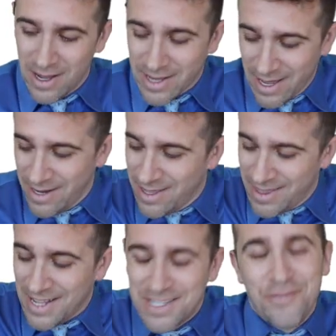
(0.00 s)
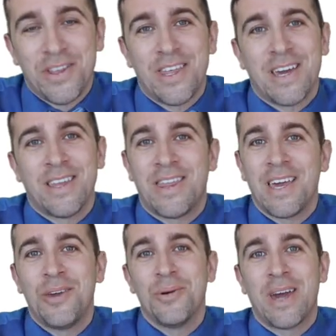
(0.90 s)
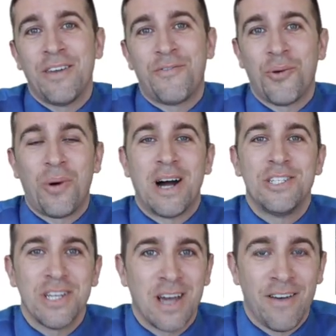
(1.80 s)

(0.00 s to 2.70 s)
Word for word: Again, that's everything. Thank you again for watching.